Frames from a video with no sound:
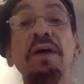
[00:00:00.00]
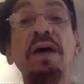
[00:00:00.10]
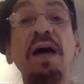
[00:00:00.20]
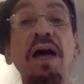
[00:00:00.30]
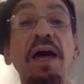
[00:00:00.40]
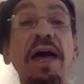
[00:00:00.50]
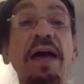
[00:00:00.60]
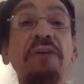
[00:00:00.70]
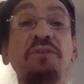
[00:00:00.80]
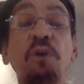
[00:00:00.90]

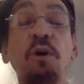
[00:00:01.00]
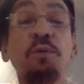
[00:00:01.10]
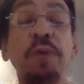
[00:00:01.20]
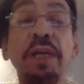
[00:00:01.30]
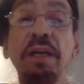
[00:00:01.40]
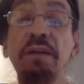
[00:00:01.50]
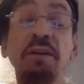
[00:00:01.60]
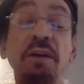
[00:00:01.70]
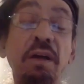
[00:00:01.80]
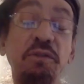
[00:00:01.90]
has already
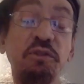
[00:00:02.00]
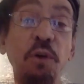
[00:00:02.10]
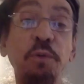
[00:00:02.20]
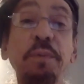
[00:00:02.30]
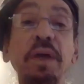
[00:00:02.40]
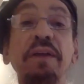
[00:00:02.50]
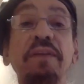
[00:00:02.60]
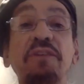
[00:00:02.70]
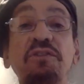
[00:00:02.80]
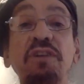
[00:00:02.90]
shown
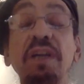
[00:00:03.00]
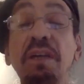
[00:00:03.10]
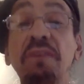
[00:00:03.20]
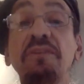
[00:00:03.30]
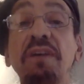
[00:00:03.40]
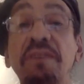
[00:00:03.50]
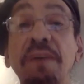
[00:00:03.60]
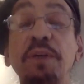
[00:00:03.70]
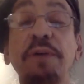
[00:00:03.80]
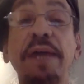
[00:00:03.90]
that she is a
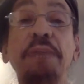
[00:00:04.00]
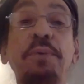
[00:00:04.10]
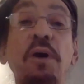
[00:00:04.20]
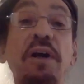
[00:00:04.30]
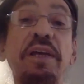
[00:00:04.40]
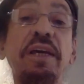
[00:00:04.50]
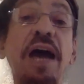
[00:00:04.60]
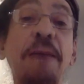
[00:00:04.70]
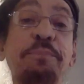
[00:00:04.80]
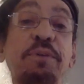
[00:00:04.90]
Democratic Party
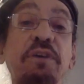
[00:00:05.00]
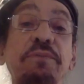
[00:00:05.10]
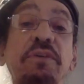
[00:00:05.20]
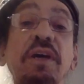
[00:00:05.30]
operative.